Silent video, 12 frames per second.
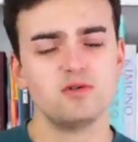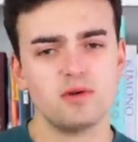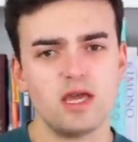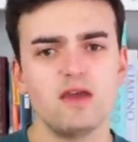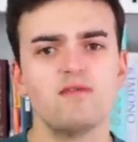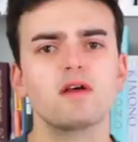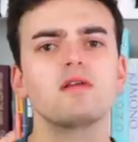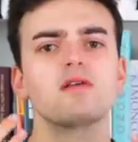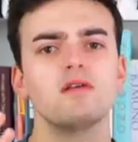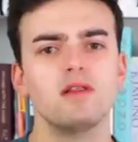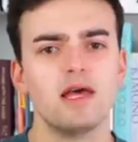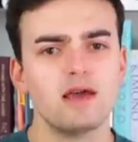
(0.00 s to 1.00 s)
So it gave like a
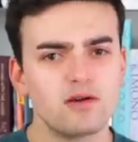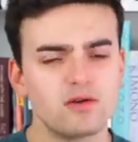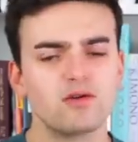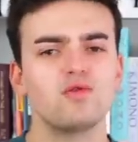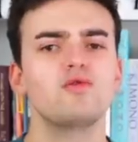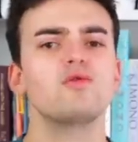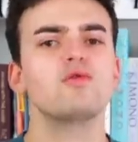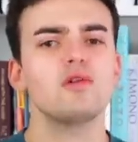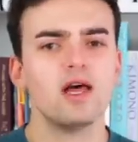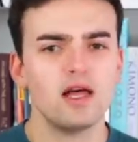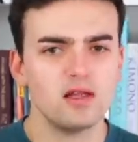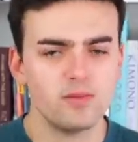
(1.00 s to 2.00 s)
little layered,
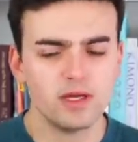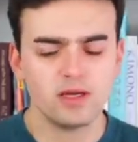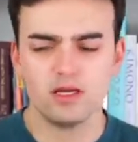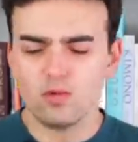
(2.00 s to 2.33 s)
cool element